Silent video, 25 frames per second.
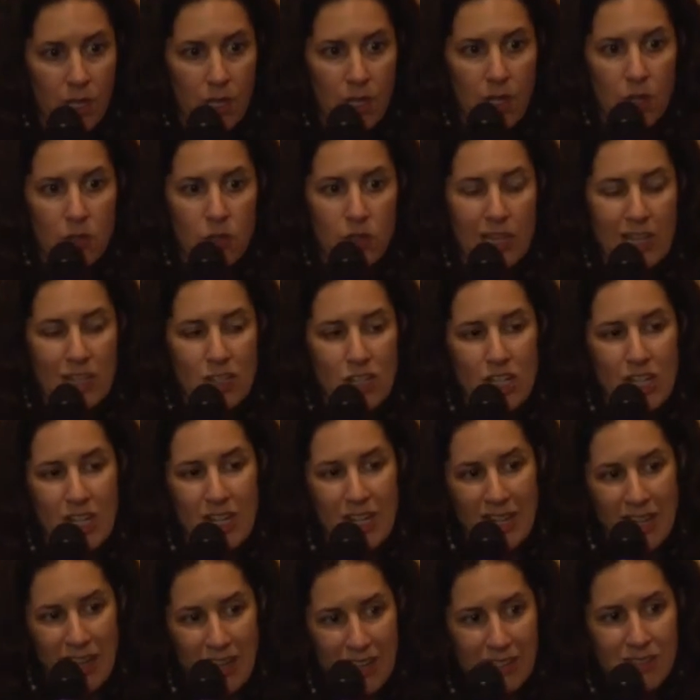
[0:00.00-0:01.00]
So actually
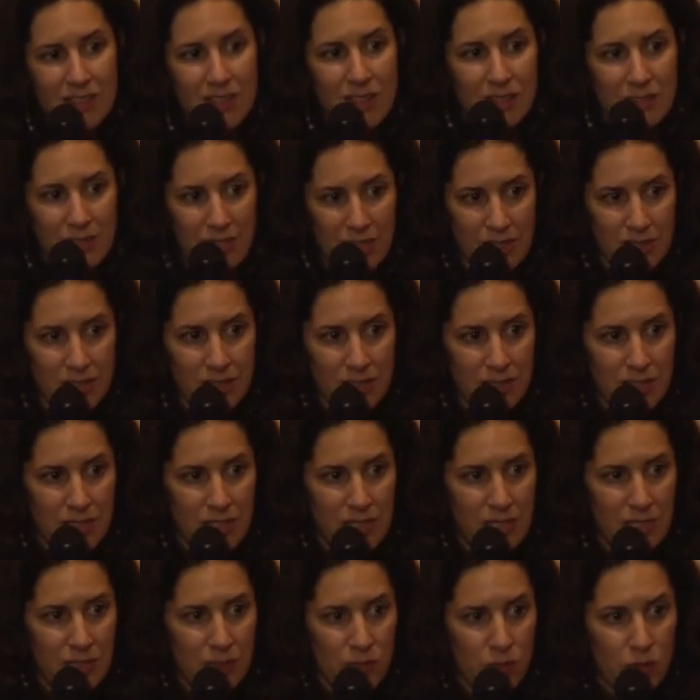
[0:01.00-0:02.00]
class
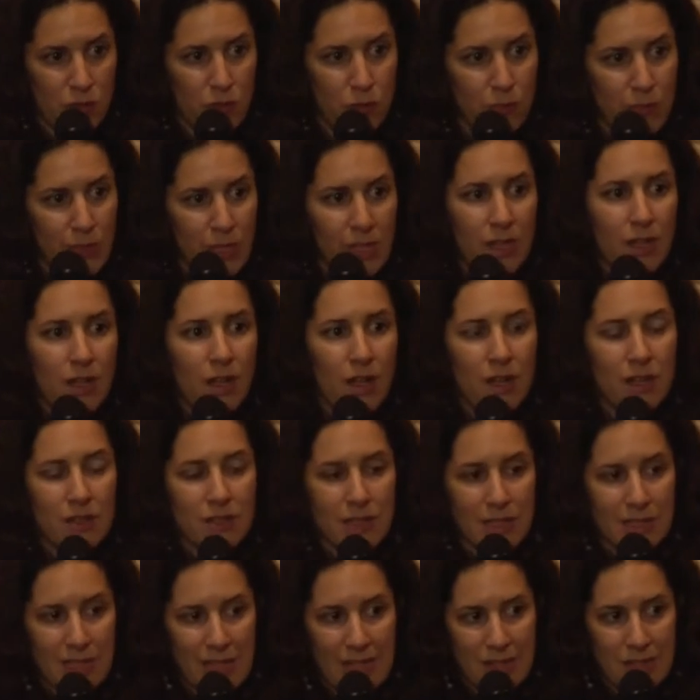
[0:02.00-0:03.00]
identity, sort of middle-class
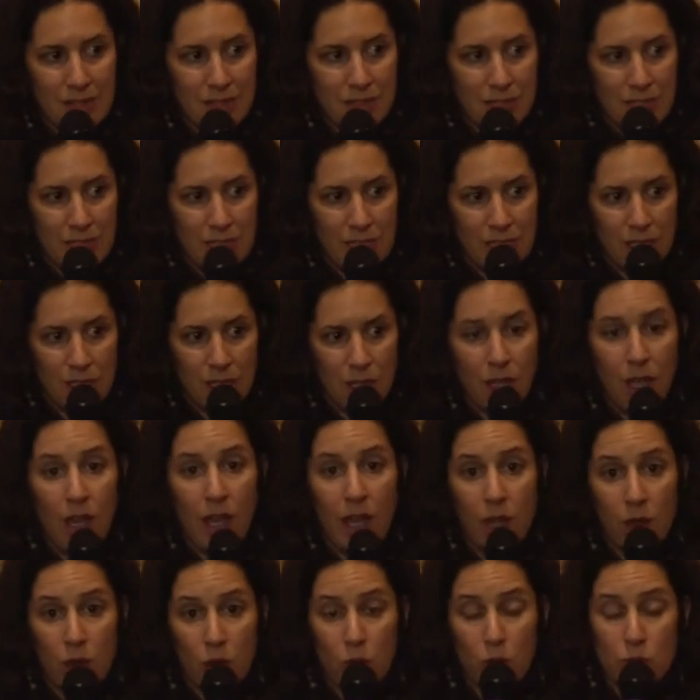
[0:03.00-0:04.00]
identity,
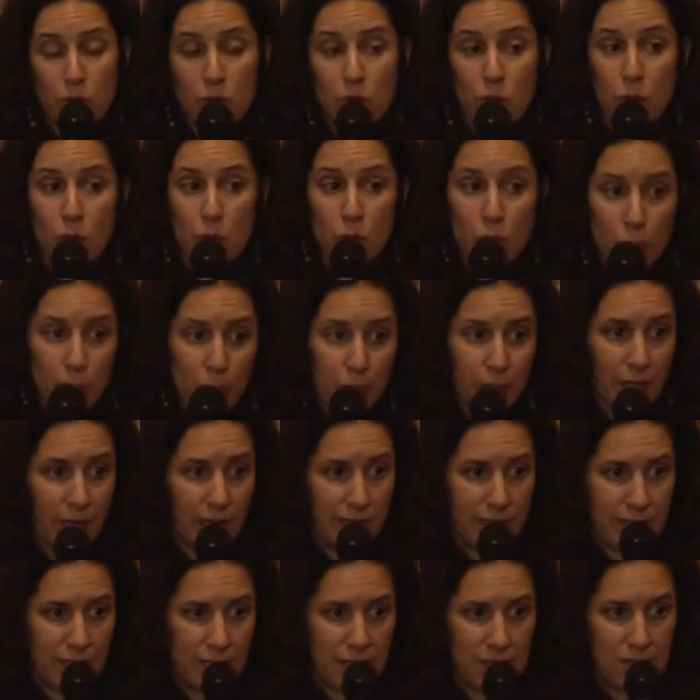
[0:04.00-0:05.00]
and also urban
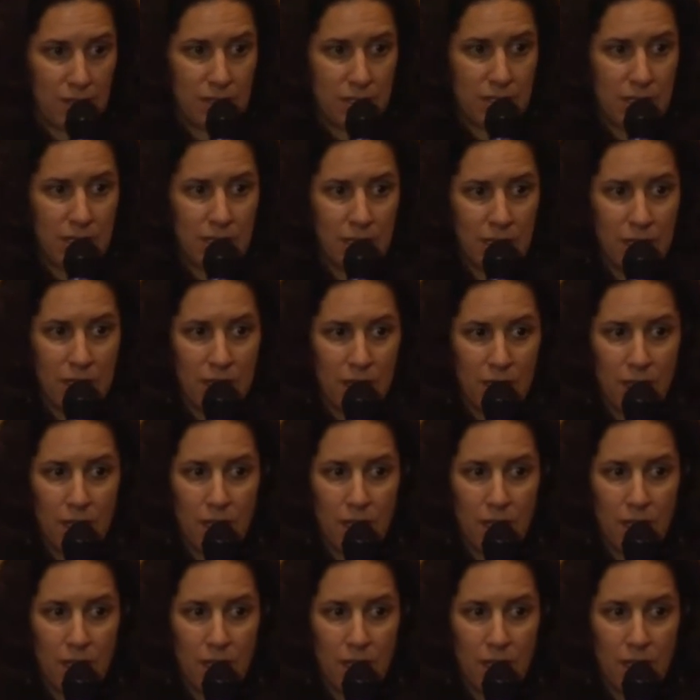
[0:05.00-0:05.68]
identity